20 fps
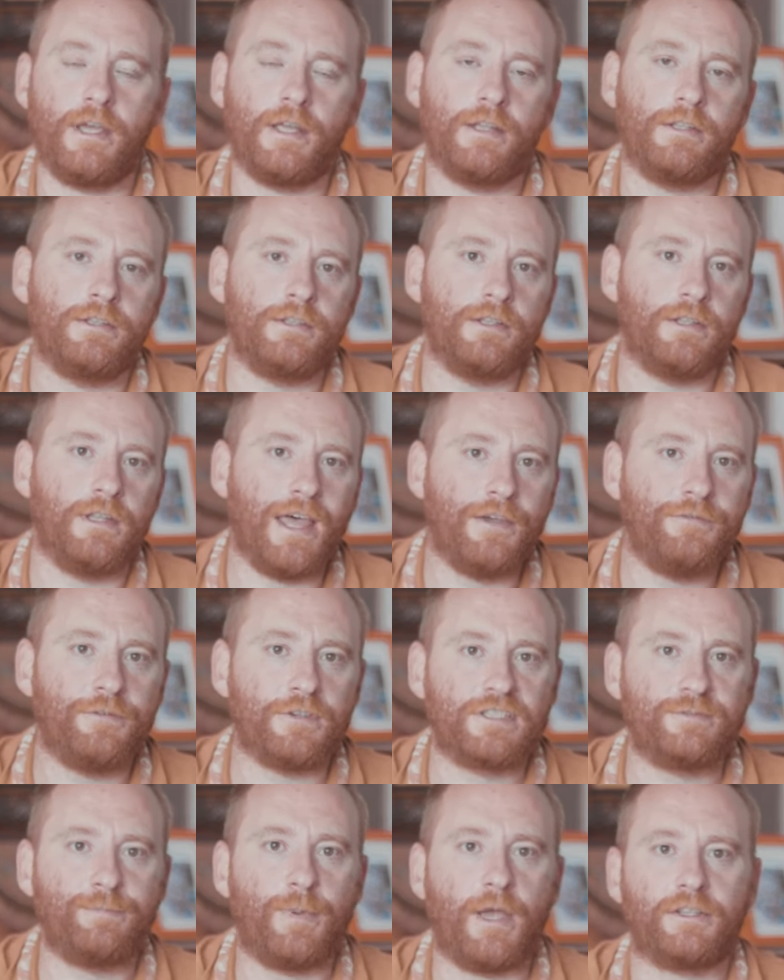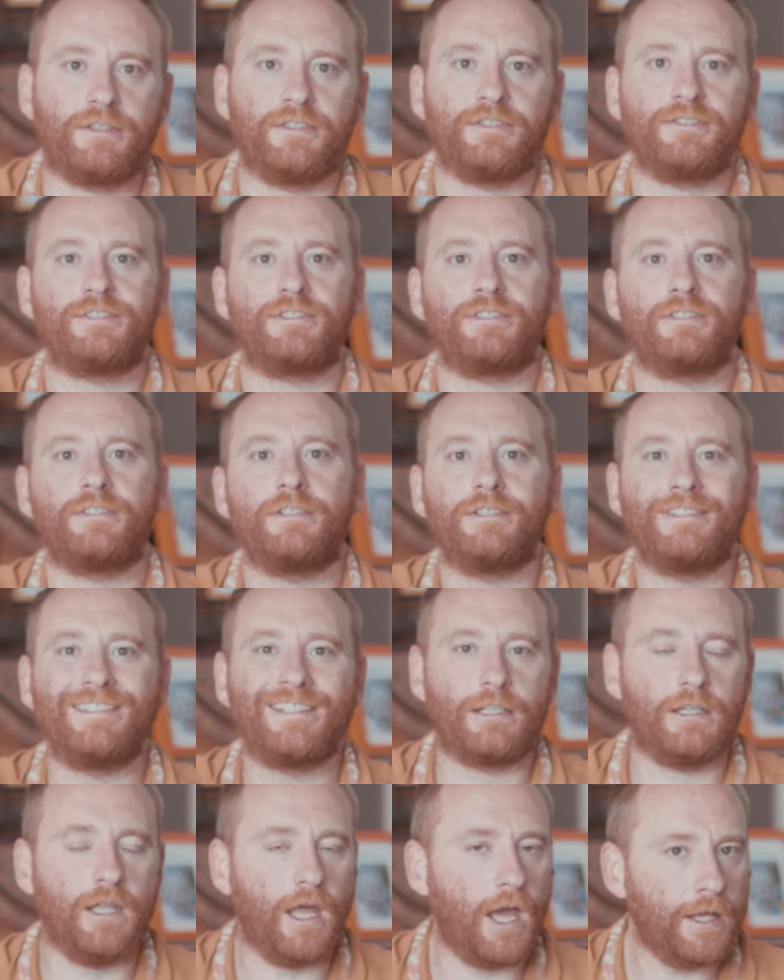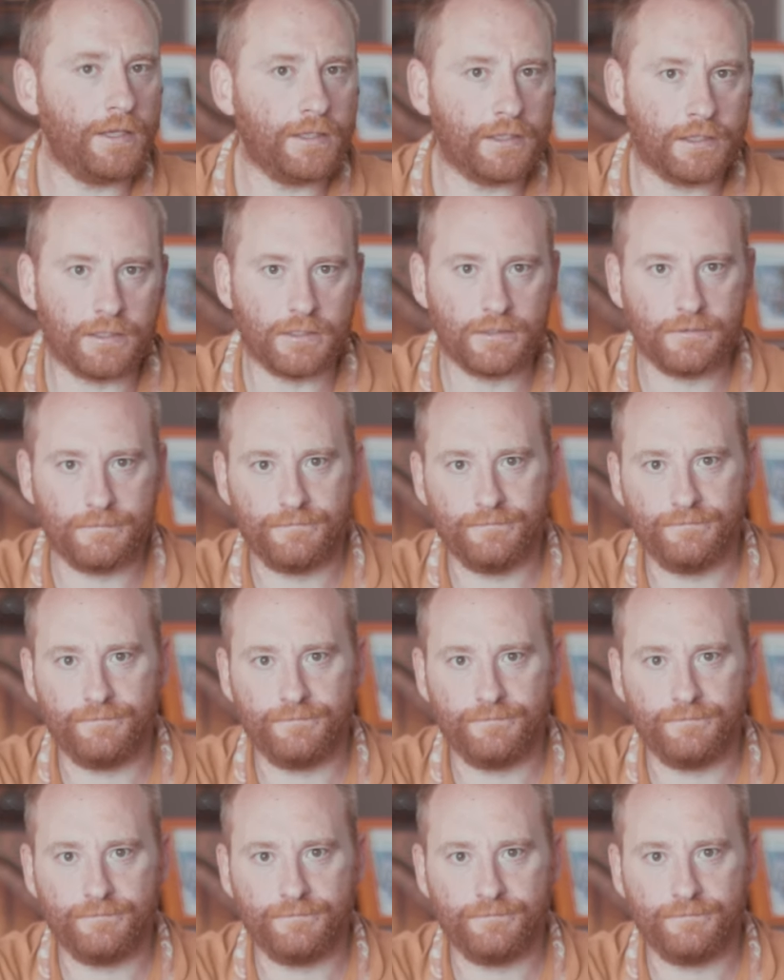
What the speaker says: and life expectancy declining?